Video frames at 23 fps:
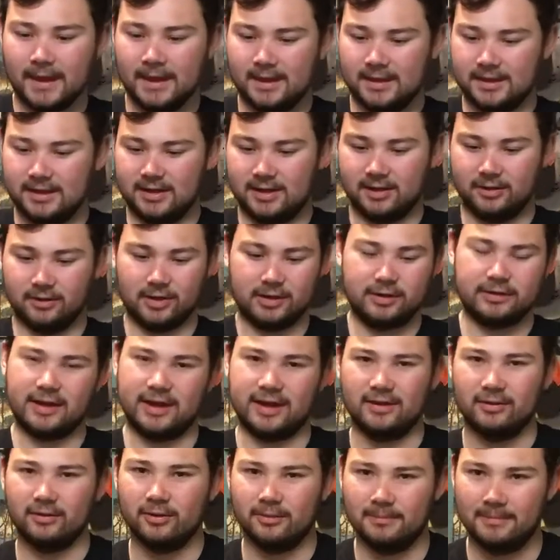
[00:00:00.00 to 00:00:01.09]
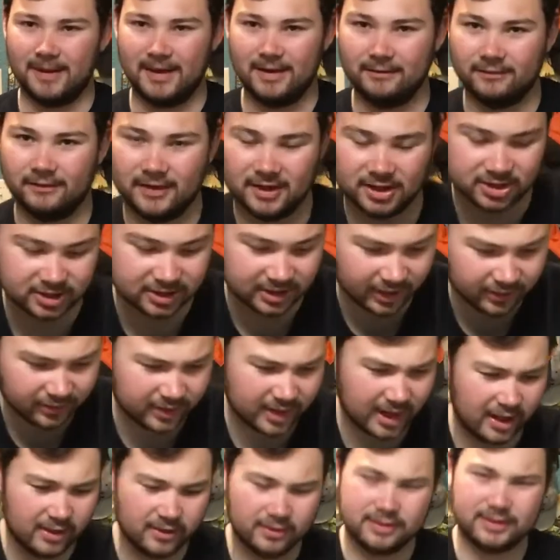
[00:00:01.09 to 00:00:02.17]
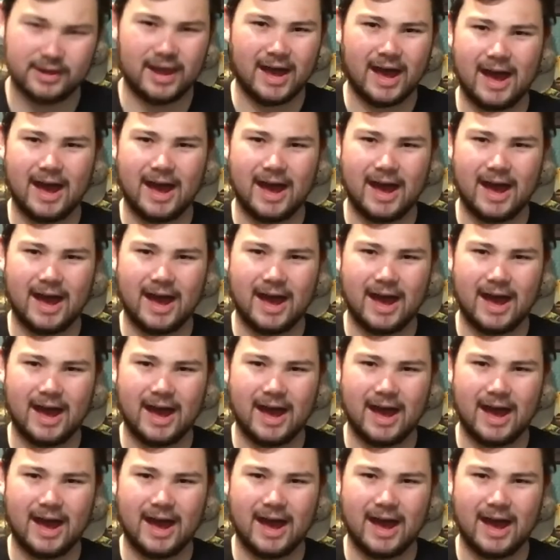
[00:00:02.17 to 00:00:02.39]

You know, looks like a little bait fish. The other colors they